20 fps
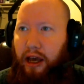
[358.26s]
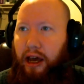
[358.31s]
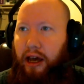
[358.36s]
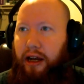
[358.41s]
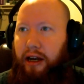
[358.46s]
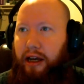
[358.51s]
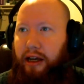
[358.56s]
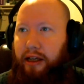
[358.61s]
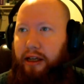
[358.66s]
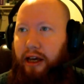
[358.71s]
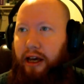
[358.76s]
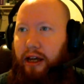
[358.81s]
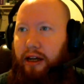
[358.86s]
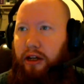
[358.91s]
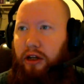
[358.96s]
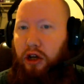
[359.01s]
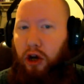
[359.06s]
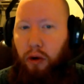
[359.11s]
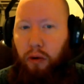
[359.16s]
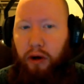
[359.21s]
and like out of
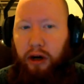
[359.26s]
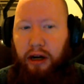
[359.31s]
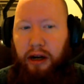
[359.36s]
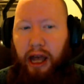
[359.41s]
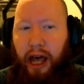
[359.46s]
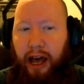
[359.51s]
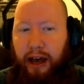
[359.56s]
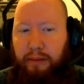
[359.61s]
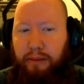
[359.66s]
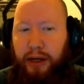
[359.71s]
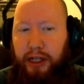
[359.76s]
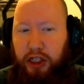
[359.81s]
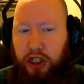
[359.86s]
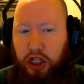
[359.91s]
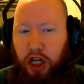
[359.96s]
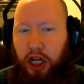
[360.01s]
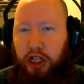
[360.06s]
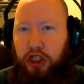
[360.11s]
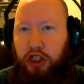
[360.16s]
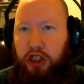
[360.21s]
nowhere, half my
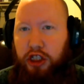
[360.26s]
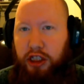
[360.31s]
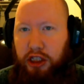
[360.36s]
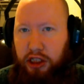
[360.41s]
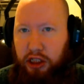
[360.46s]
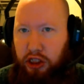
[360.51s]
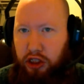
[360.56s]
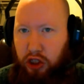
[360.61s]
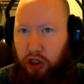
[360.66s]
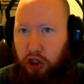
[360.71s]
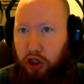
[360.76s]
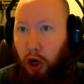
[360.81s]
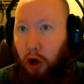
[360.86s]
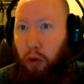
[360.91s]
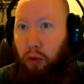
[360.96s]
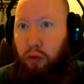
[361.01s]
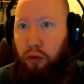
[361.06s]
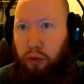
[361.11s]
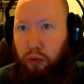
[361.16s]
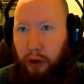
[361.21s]
shots just
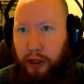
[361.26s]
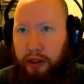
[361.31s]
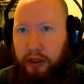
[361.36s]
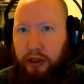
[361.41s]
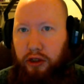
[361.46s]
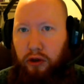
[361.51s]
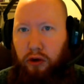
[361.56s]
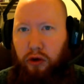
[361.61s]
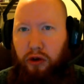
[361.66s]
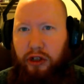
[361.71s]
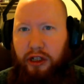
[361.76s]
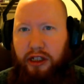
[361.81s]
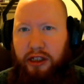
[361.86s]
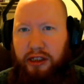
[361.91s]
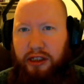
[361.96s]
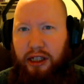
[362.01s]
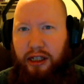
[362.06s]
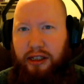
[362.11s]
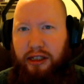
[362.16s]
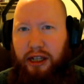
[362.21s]
don't register. Or
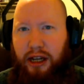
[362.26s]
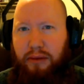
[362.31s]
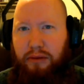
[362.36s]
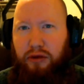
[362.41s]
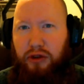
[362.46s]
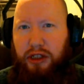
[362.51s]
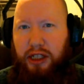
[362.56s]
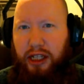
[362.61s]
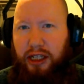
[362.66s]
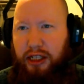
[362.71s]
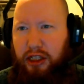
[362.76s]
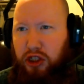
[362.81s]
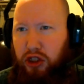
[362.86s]
there's like times where it's like it